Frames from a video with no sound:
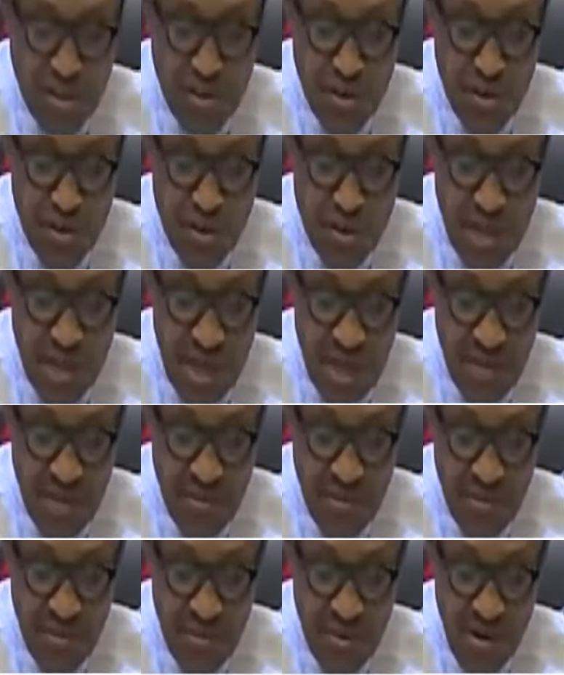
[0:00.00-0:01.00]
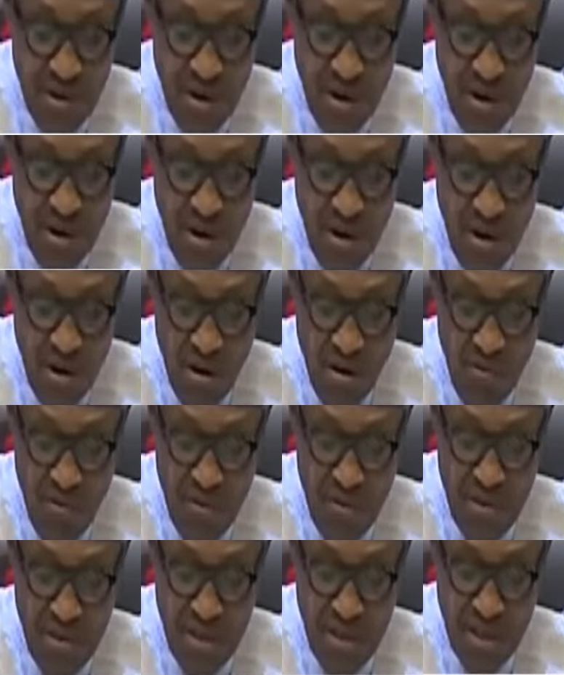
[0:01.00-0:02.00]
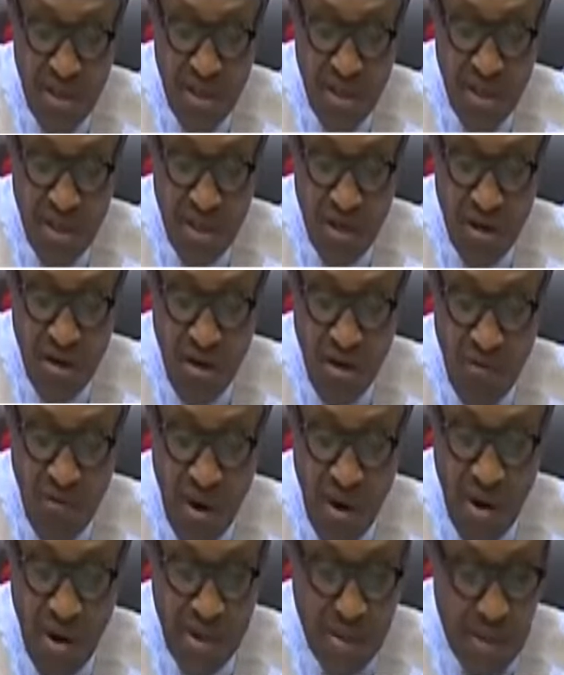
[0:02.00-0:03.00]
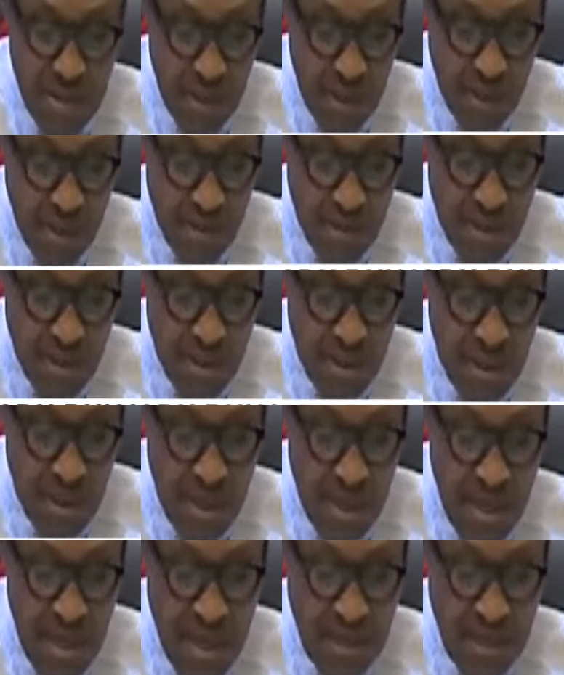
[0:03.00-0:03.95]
stereotype of thinking of ourselves